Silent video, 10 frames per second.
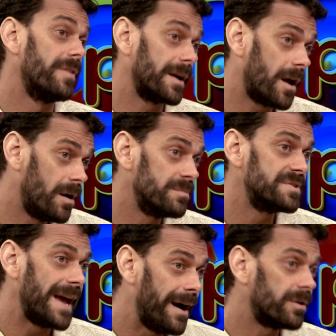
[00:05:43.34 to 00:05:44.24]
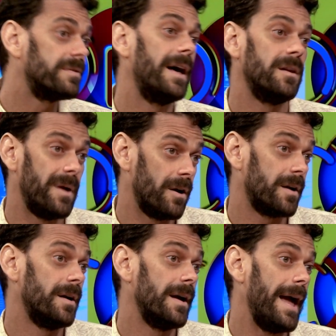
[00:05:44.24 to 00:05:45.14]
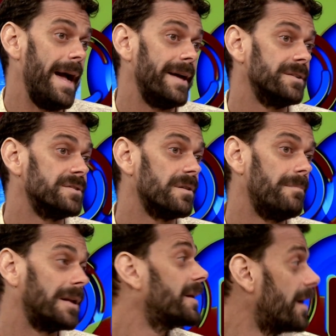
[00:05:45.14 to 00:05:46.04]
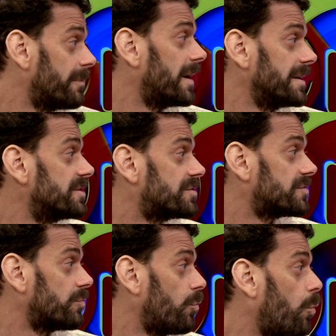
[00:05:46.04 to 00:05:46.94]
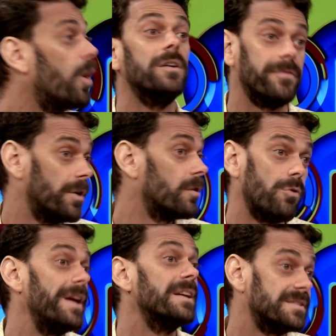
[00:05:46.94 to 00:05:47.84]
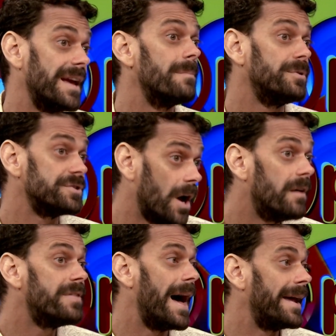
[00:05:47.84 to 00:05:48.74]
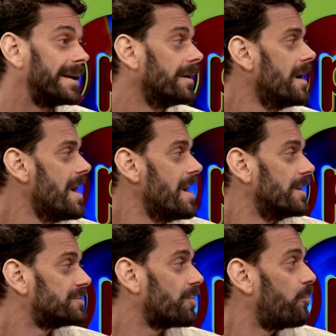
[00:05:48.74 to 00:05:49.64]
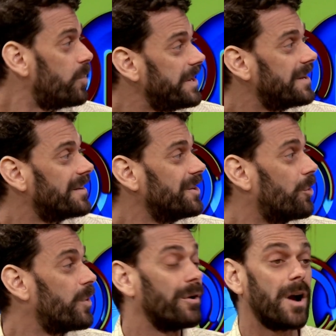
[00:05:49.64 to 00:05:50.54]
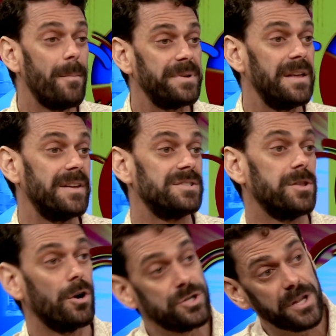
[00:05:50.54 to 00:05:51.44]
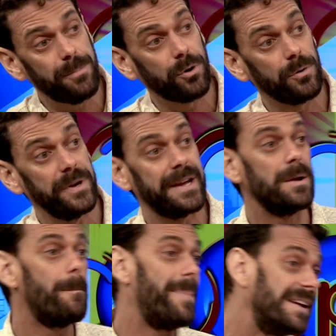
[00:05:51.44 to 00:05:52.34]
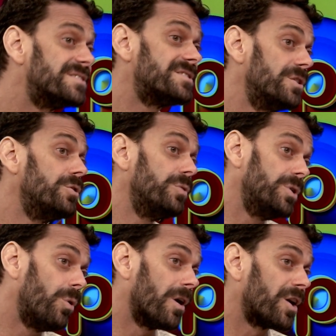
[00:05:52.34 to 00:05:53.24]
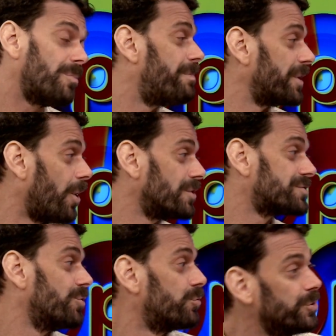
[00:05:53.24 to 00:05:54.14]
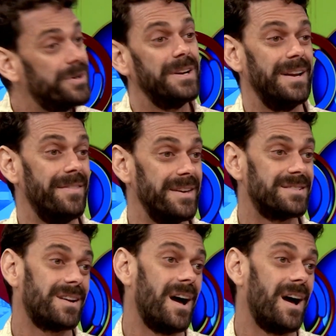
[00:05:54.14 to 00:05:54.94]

that comes out of Latin America. And Mala Yerba is one of the great examples of that. And so we, you know, we're a company that is largely Puerto Rican, based in New York, but also rooted in this